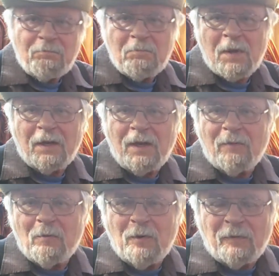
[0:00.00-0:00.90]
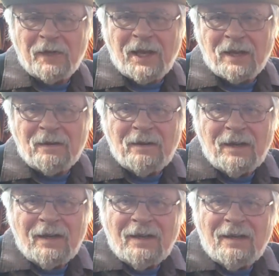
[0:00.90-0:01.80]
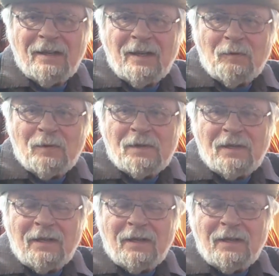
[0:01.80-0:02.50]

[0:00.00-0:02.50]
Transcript: it never moved again. And that was the